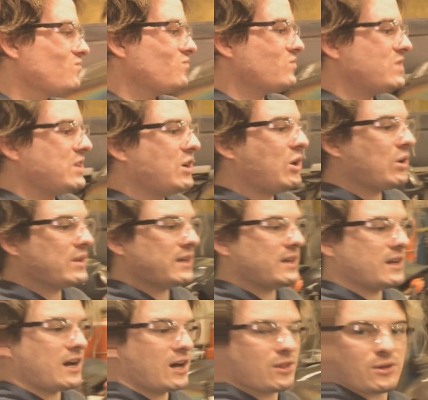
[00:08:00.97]
the only
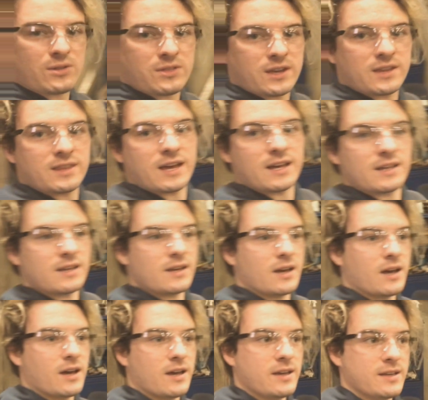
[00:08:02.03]
other thing that
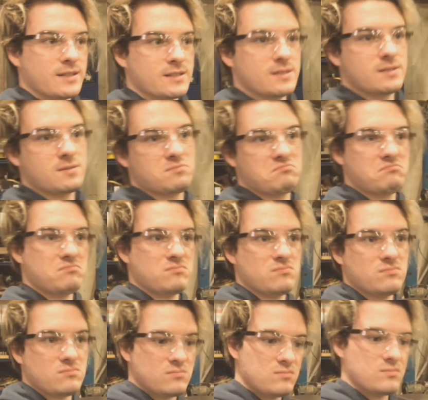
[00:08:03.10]
is,
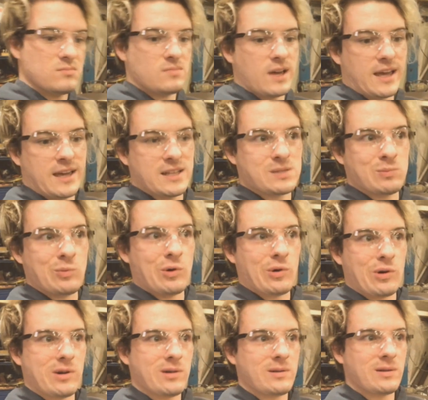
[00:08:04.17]
I guess, more
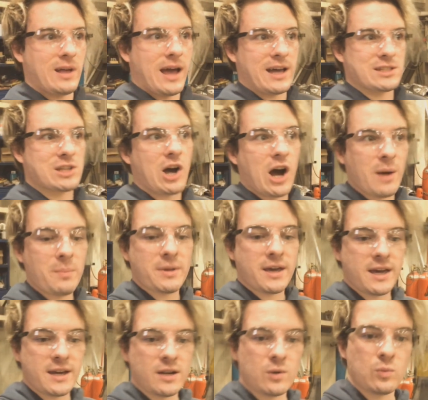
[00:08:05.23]
as
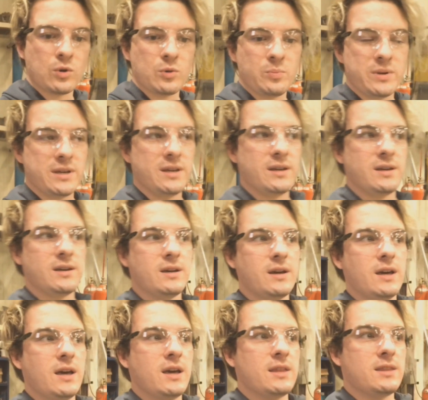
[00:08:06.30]
complicated would be
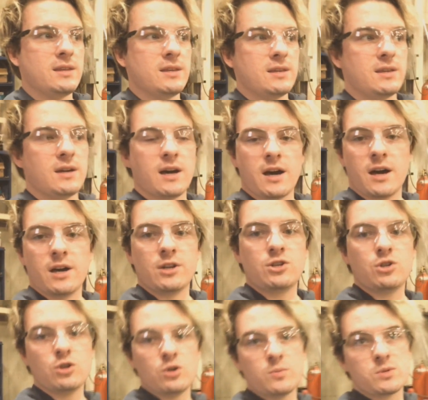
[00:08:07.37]
the
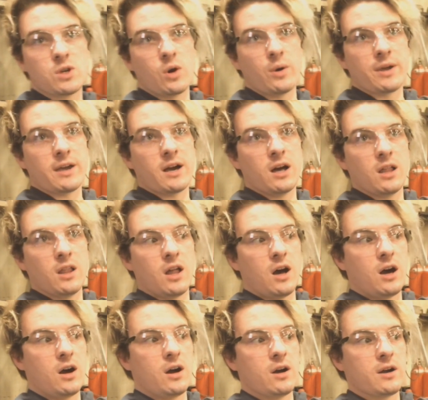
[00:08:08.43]
tubes going
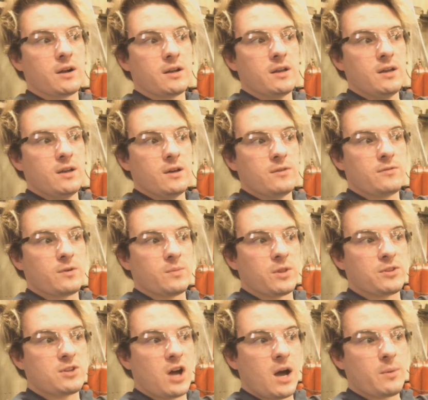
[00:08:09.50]
along from the
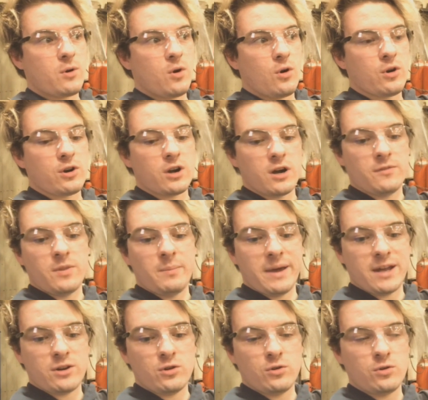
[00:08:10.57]
top corner of the
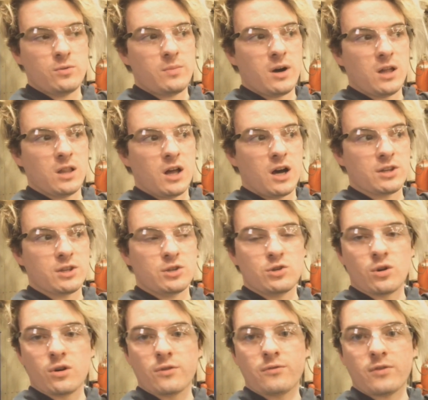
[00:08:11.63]
main hoop along the
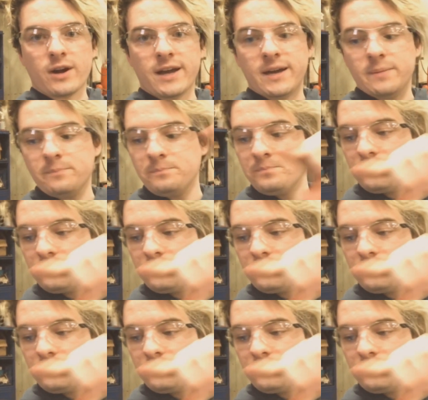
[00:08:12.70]
door frame